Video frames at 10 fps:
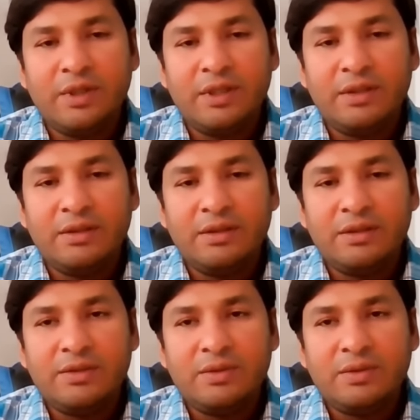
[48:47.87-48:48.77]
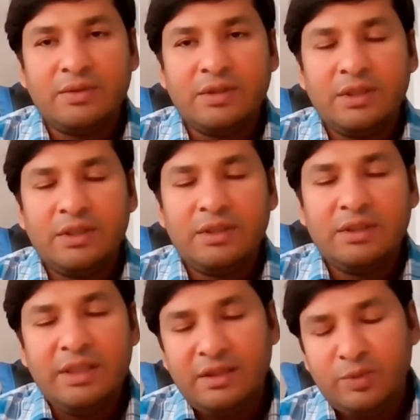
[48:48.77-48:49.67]
Okay. So
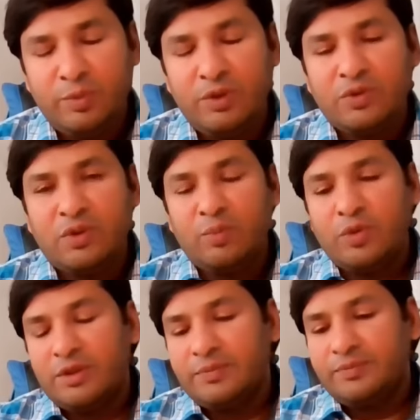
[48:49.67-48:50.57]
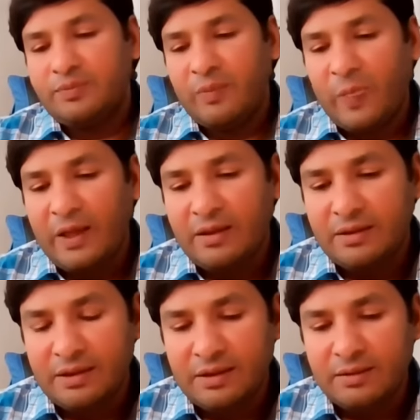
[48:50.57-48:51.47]
reading spiritual book
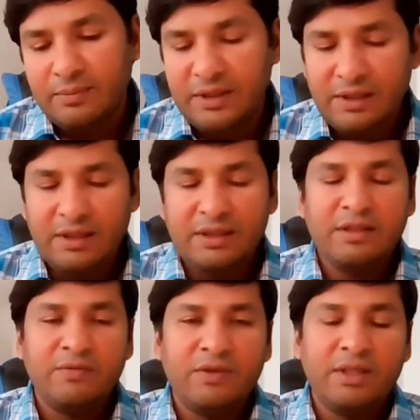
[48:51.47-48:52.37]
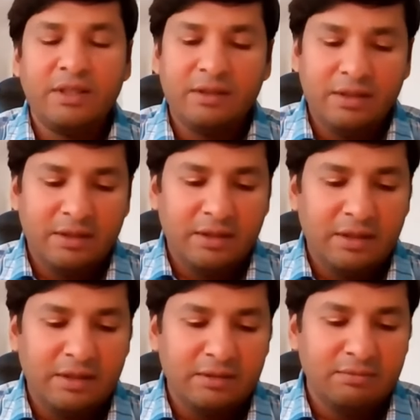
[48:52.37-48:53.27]
and meditating every day
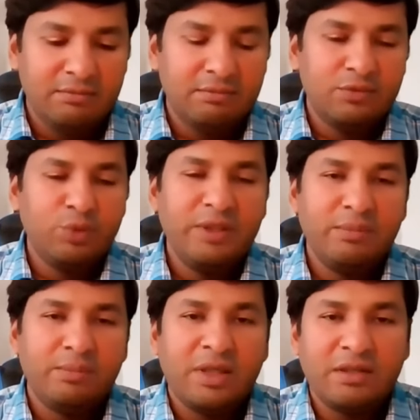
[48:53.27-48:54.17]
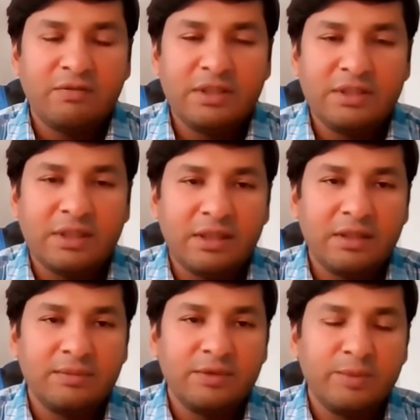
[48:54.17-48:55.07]
and to be in part of this
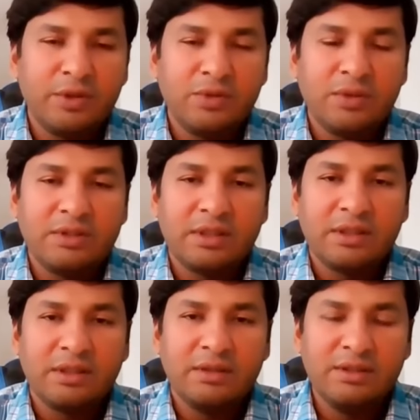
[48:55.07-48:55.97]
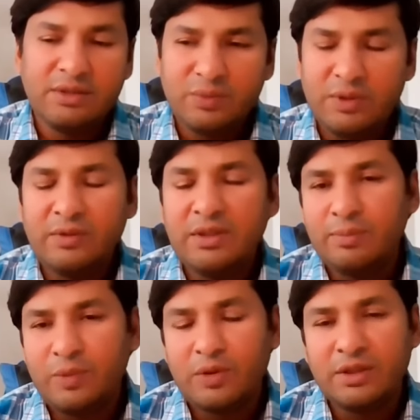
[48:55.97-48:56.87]
Sangha, spiritual Sangha. This is very,
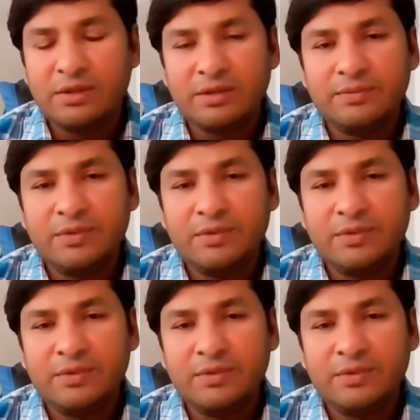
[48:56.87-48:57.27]
very important.